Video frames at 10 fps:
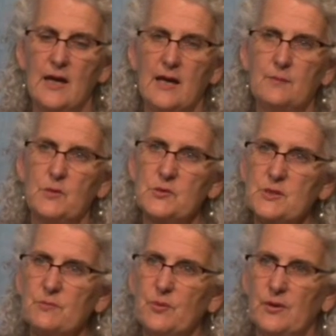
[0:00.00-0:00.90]
and most
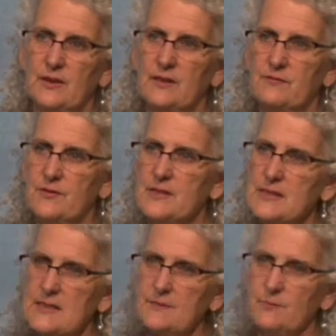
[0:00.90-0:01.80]
importantly for this
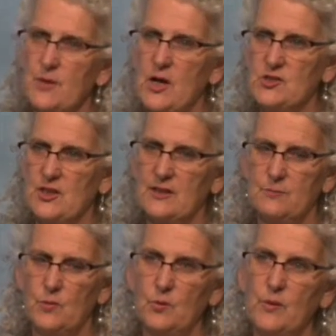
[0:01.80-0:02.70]
project,
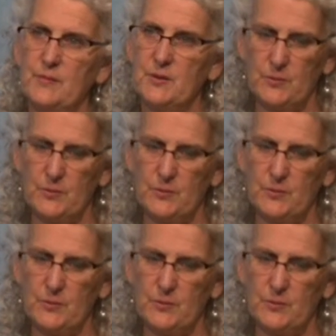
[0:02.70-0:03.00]
more women were